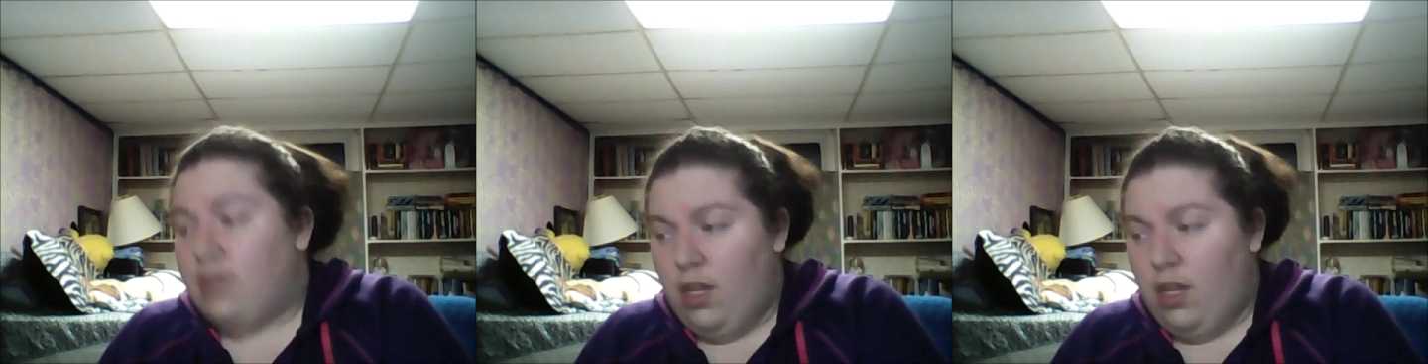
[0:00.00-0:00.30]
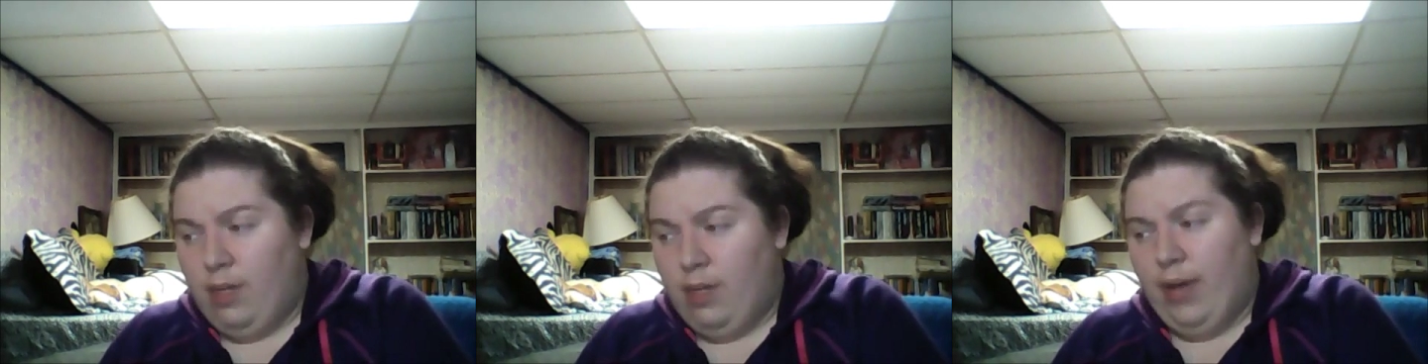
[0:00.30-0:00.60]

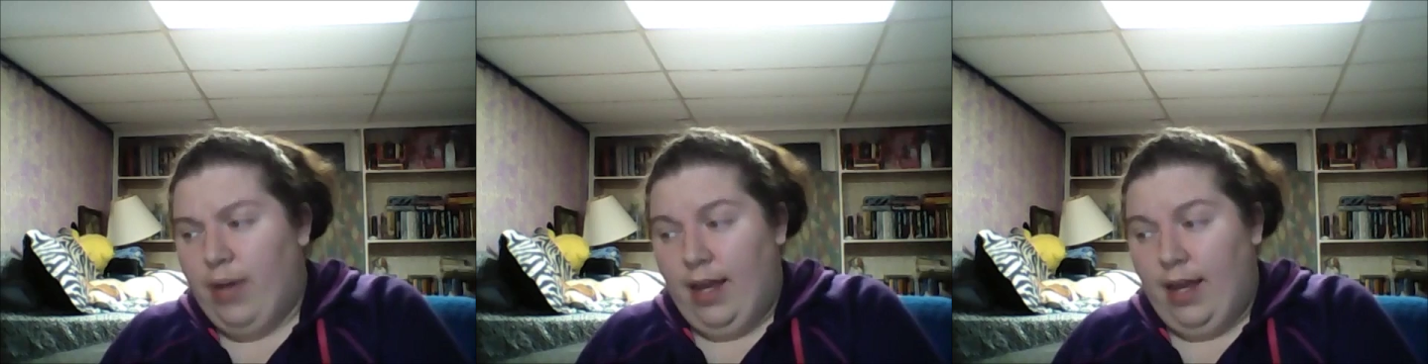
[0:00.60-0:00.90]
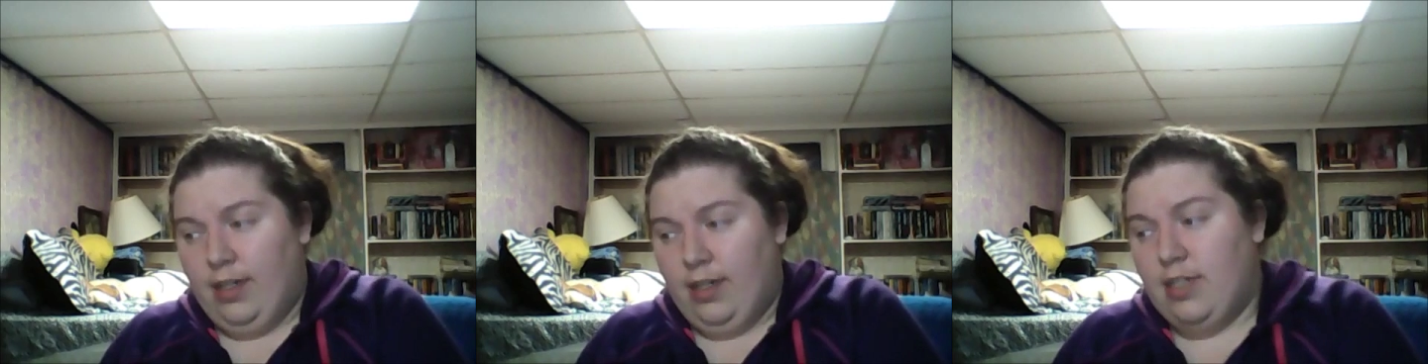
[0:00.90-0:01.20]
Number 8
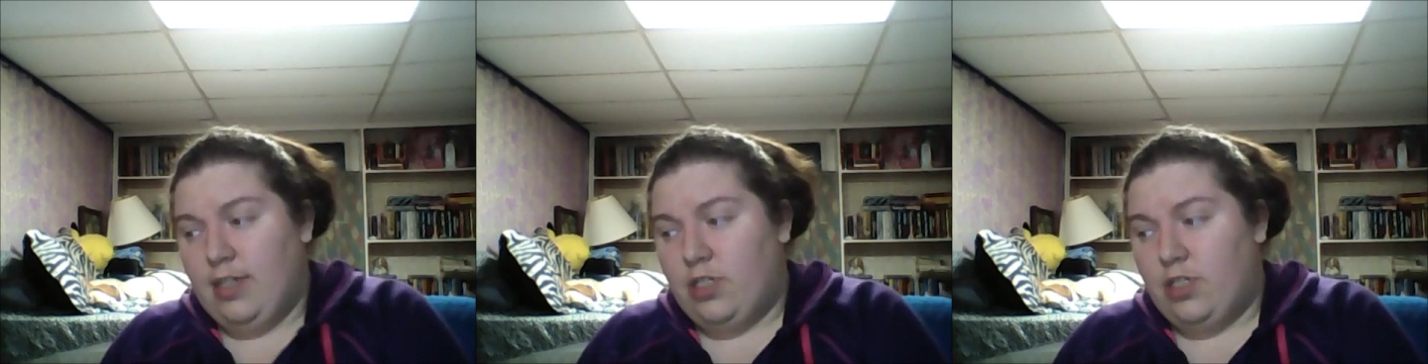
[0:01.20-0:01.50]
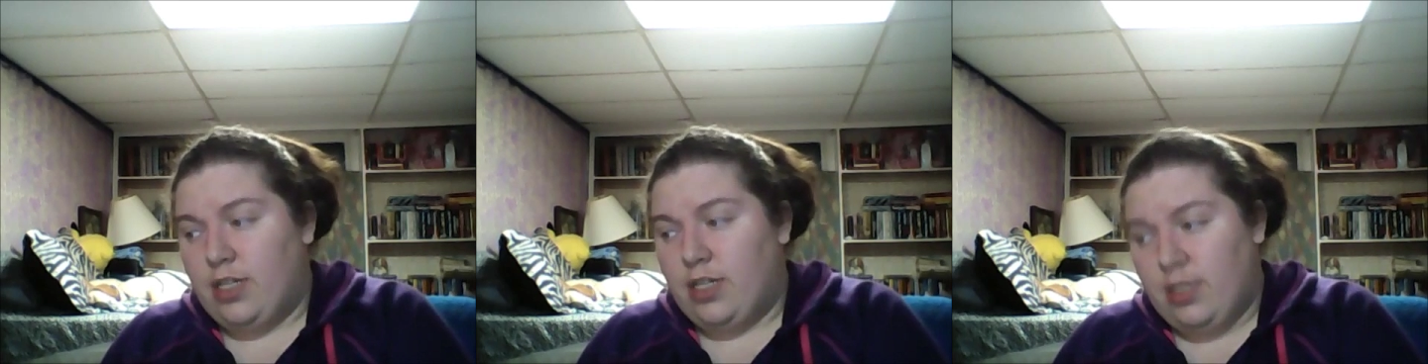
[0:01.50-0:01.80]
is
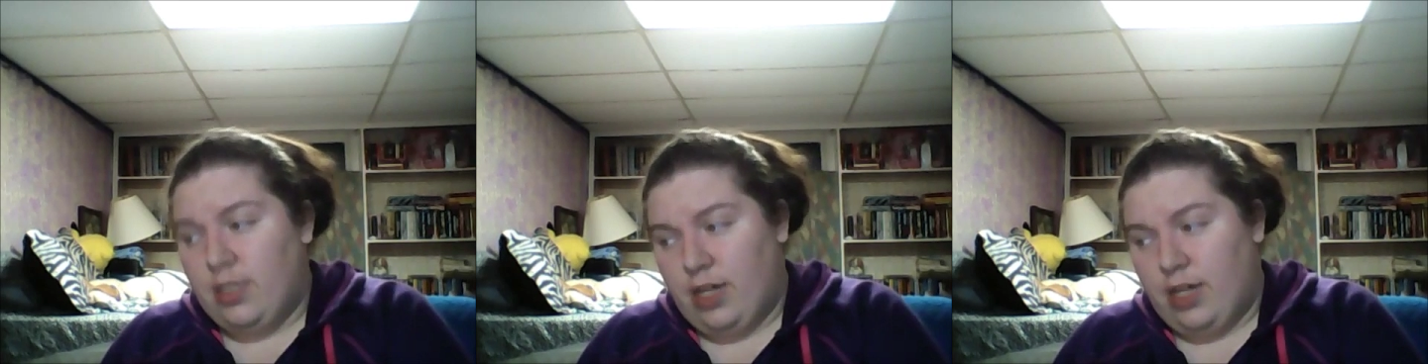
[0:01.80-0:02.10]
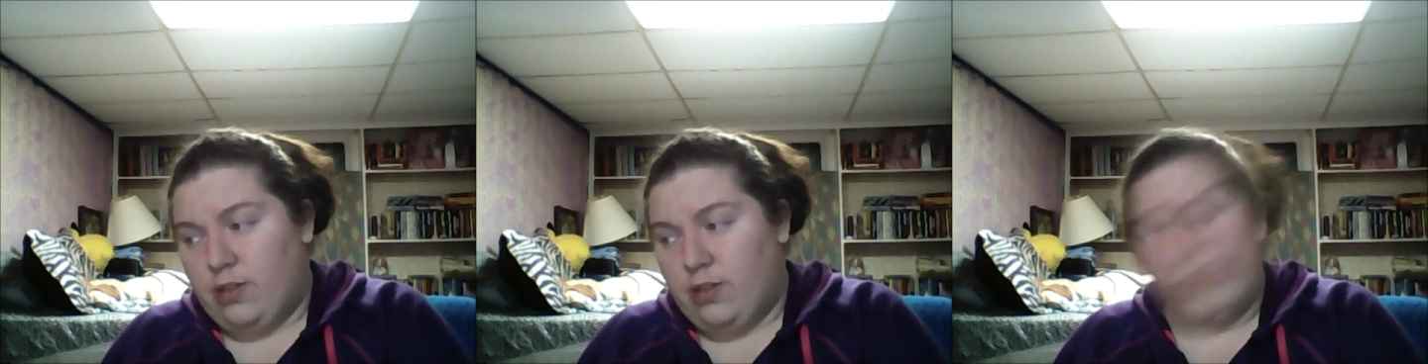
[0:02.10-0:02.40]

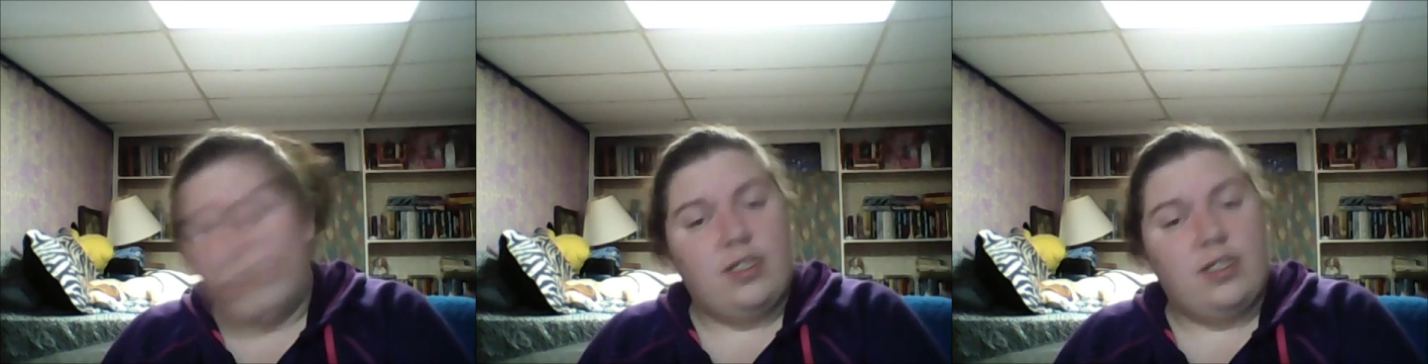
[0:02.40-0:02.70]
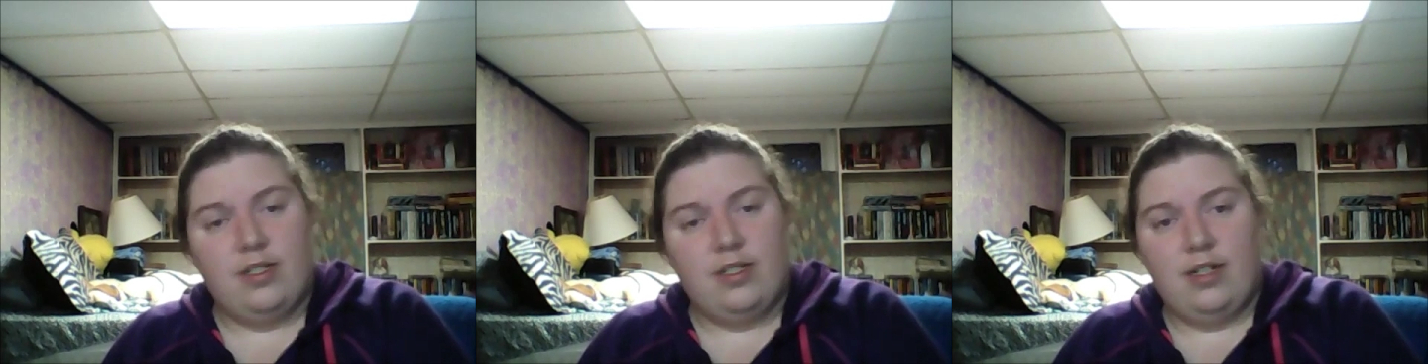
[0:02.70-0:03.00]
Giles
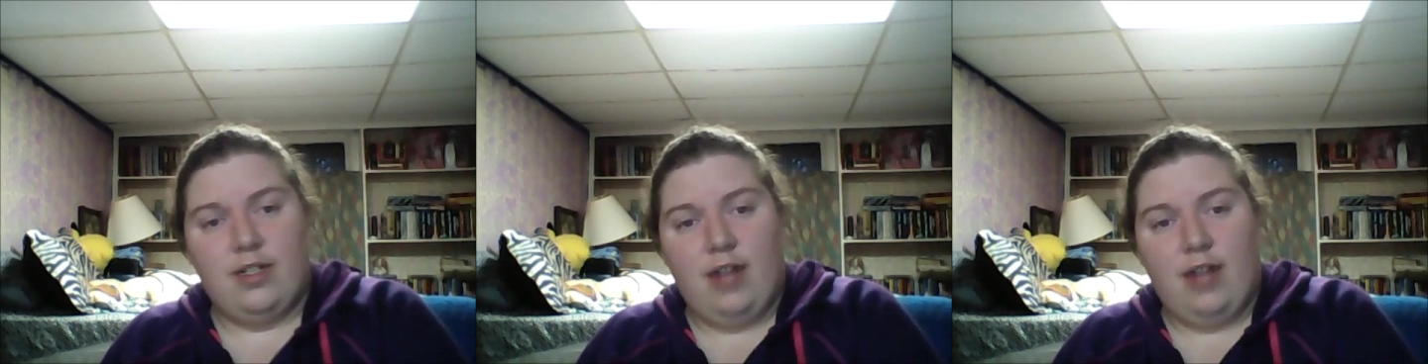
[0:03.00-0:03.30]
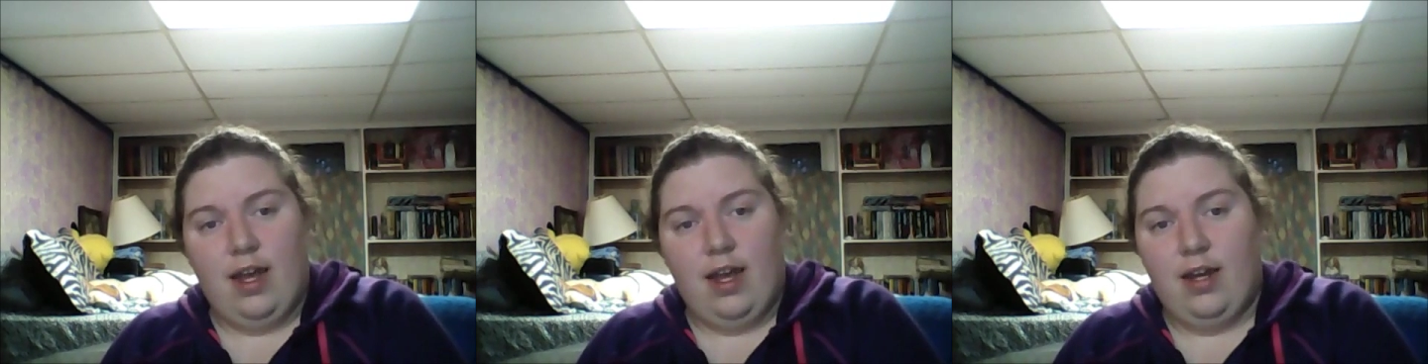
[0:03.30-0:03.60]
Christensen,
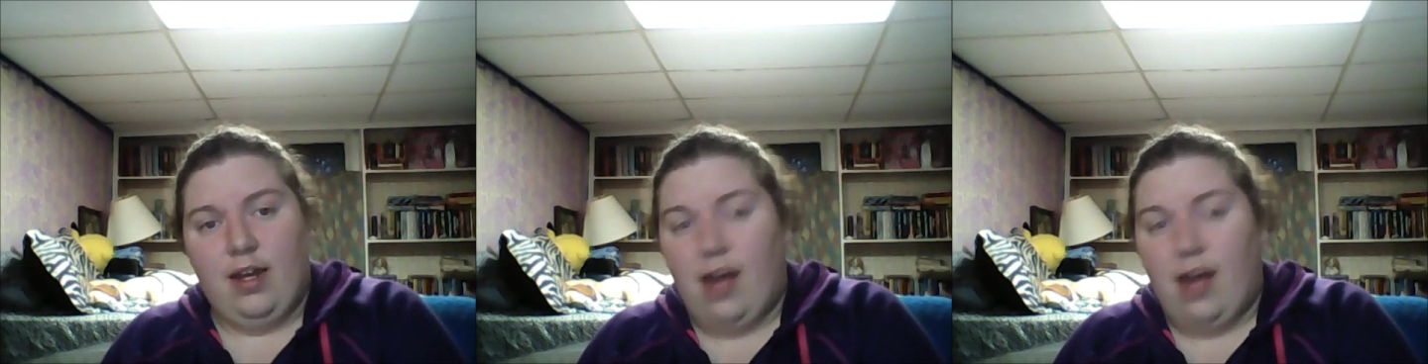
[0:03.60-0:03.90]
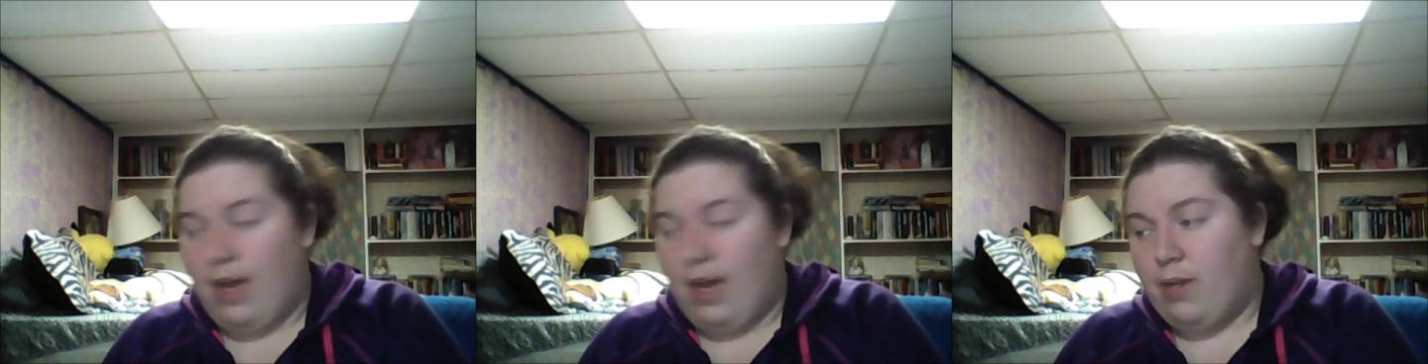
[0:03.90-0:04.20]
and I
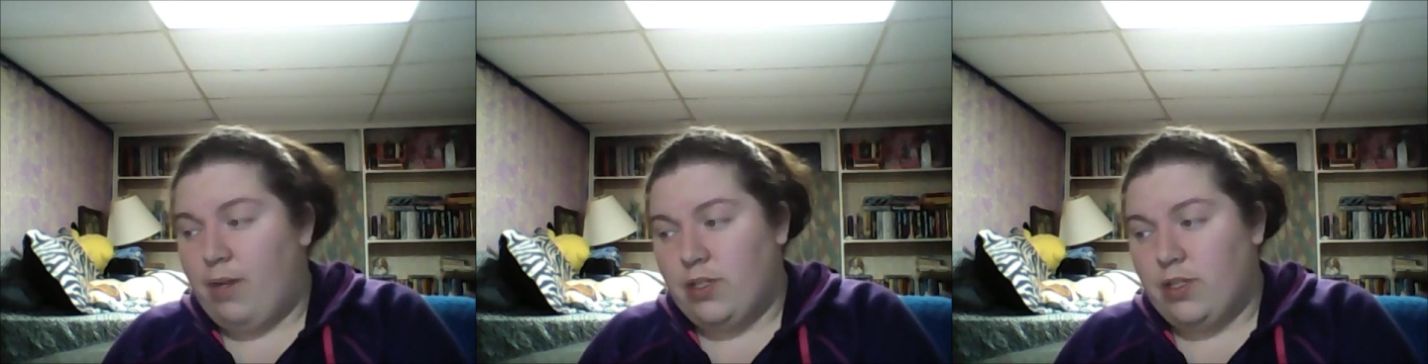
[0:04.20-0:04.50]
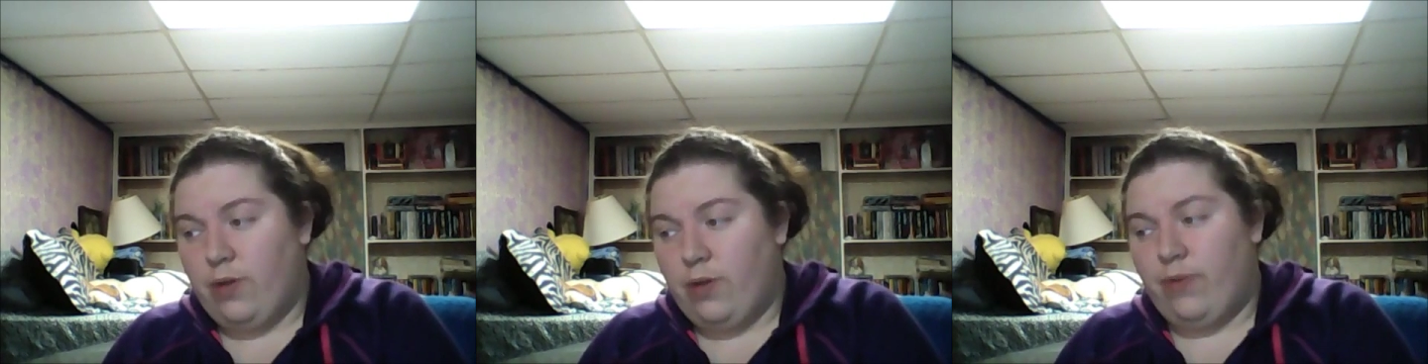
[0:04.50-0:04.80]
am
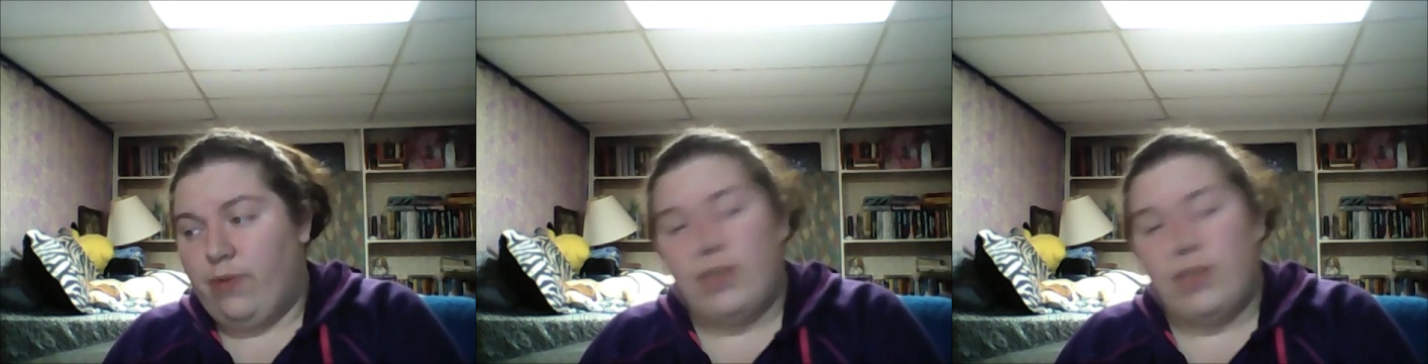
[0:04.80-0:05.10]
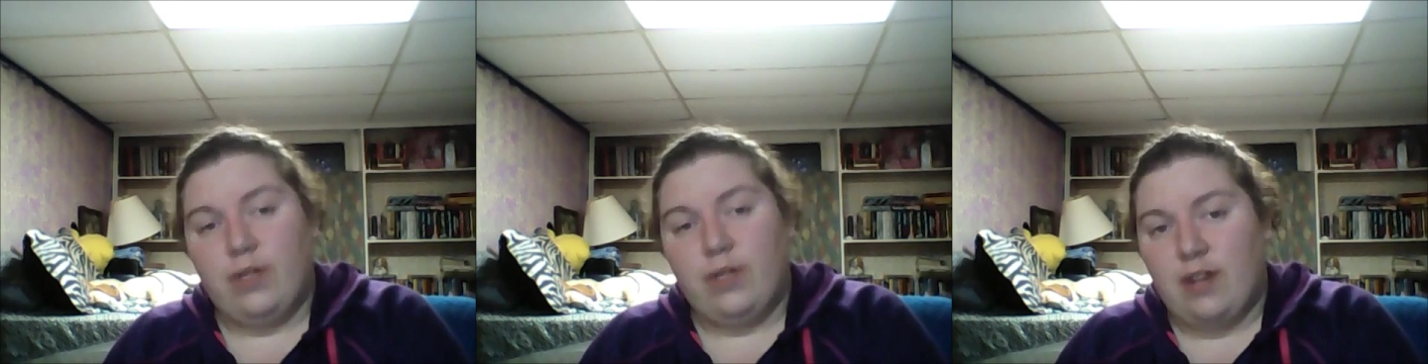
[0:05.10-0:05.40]
also friends with
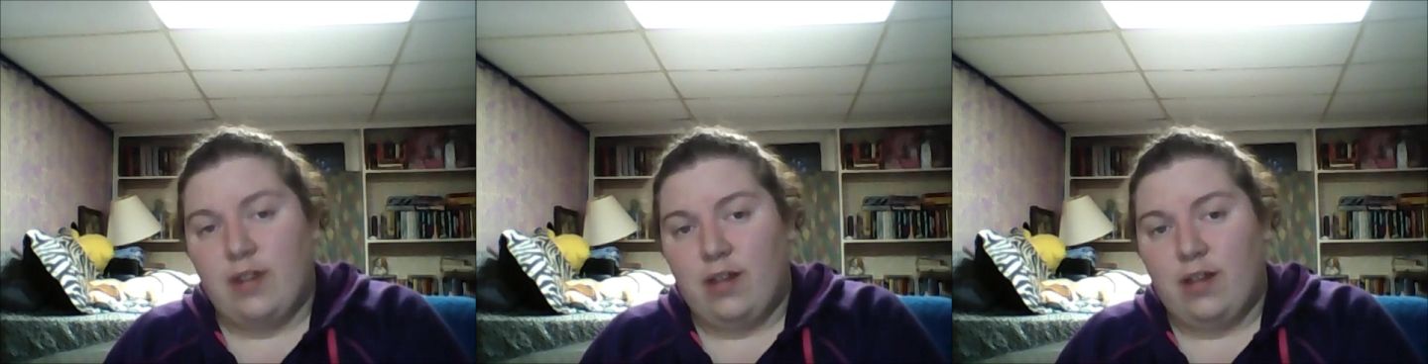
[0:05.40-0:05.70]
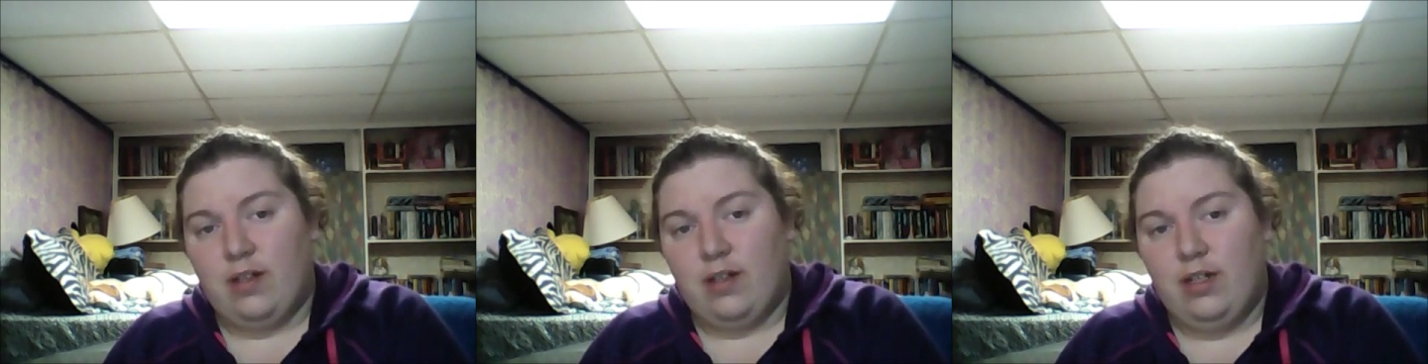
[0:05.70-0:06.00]
this
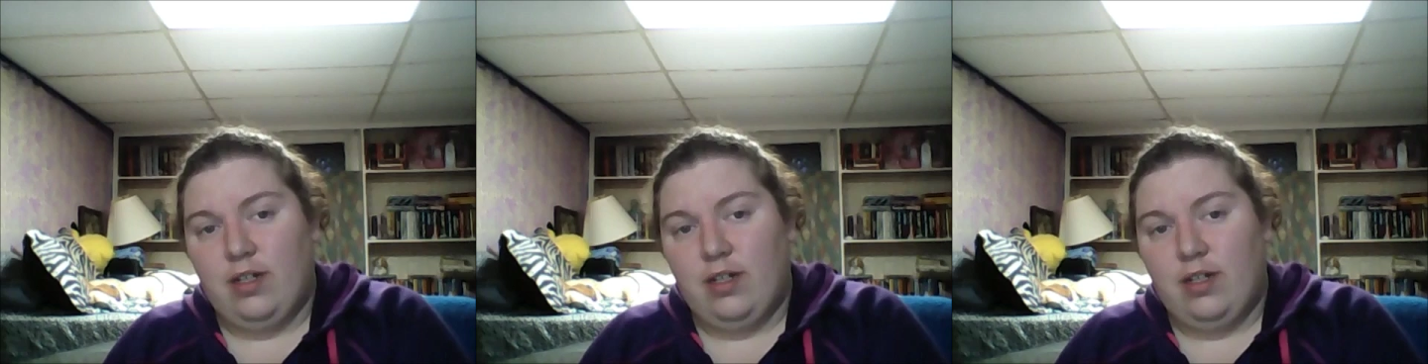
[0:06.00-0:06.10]
author.